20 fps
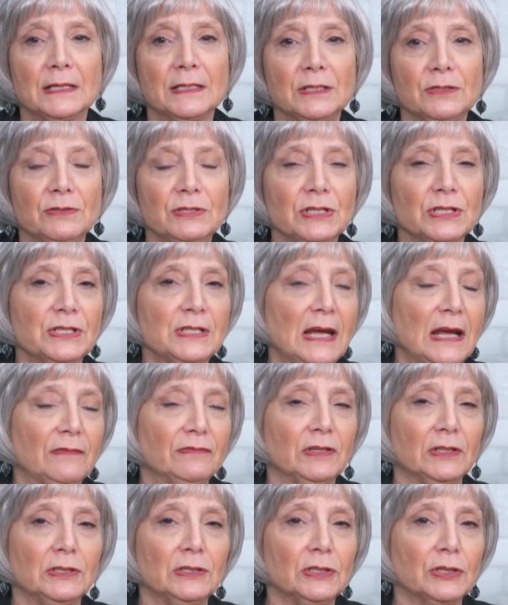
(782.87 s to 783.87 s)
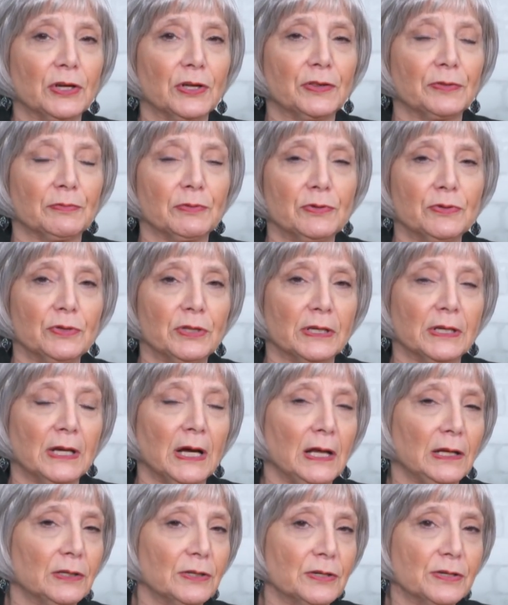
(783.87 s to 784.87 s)
you just have to look through the
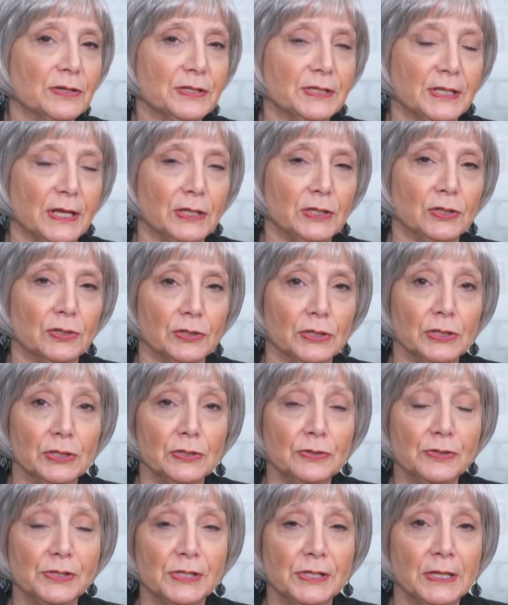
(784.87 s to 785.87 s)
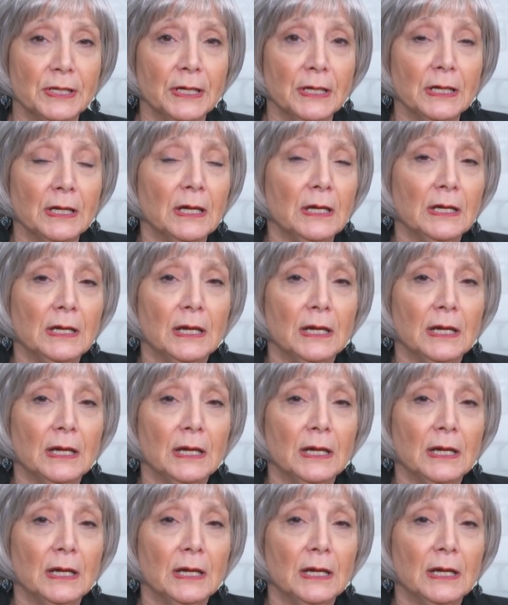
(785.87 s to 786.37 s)
colors that you're using,